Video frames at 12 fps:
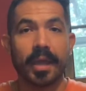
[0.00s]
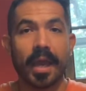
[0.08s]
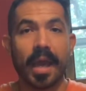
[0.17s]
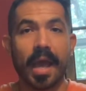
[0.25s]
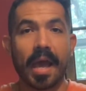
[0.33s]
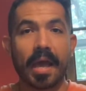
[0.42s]

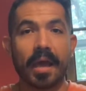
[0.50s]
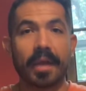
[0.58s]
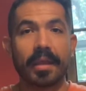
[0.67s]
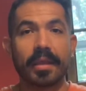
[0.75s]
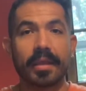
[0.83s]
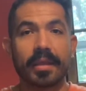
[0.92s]

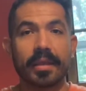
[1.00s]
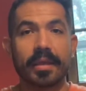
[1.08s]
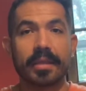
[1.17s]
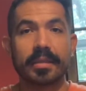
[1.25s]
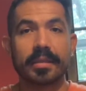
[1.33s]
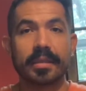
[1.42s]
and
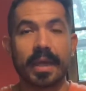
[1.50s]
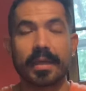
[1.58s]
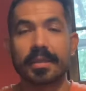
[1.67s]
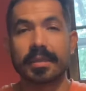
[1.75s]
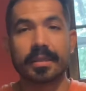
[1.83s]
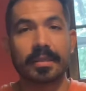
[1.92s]

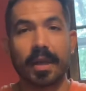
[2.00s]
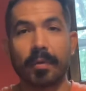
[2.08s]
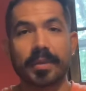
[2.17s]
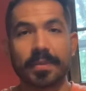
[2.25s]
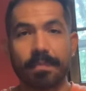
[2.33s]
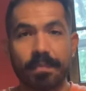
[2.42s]
that
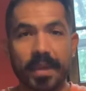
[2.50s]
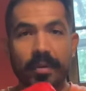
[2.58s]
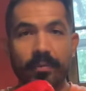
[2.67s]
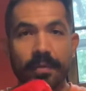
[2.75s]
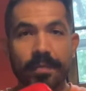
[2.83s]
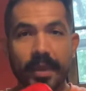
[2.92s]
was a
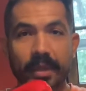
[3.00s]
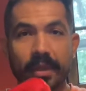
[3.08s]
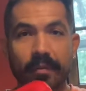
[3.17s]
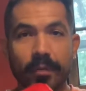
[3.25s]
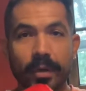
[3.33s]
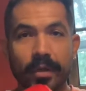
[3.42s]
big reveal
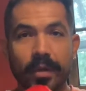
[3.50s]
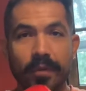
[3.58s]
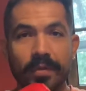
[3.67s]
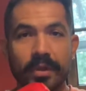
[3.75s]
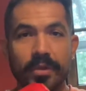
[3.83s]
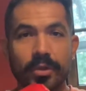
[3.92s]

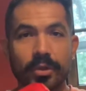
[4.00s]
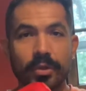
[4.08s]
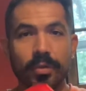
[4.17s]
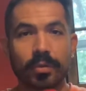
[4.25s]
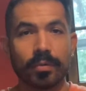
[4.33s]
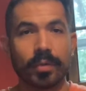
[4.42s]
of this
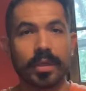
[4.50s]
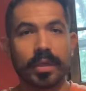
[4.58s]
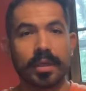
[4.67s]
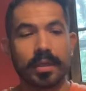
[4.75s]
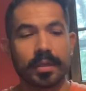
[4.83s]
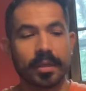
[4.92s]
shoe. When
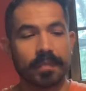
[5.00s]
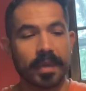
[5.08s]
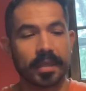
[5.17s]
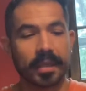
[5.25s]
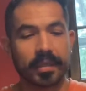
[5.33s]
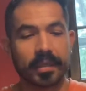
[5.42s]
he
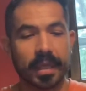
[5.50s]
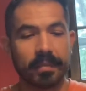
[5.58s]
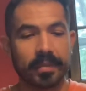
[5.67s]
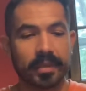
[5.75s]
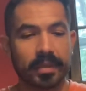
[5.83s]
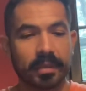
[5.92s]
made that
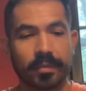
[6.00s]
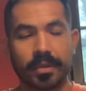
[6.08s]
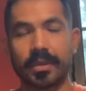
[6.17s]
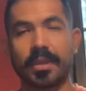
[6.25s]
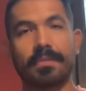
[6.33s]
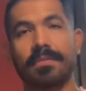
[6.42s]
attempt, there
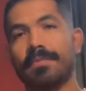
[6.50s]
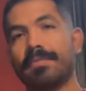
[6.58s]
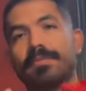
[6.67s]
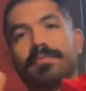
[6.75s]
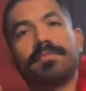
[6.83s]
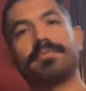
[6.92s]
was some
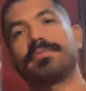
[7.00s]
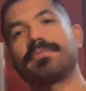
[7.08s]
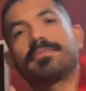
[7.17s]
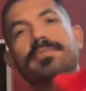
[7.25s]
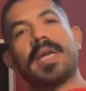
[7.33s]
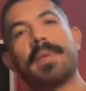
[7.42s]

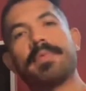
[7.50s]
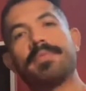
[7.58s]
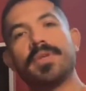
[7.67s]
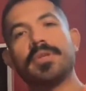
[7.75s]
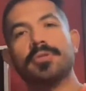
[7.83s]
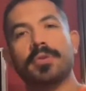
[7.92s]
type
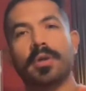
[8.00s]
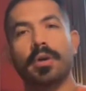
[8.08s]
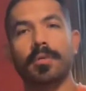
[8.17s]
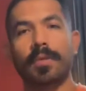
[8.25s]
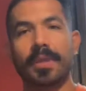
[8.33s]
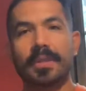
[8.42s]
of injury
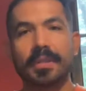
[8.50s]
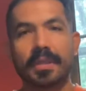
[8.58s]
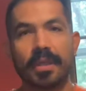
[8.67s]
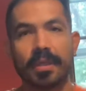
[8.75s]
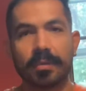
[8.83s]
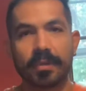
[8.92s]
going with his
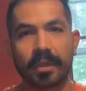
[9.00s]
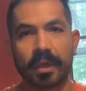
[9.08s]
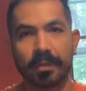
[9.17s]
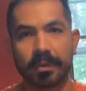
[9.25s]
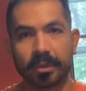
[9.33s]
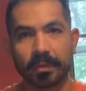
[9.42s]
knee. He was not
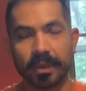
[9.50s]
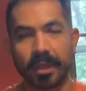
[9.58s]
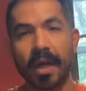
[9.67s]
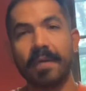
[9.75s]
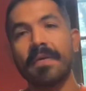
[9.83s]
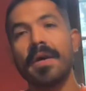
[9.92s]
able to pull it
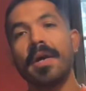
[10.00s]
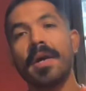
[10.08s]
off.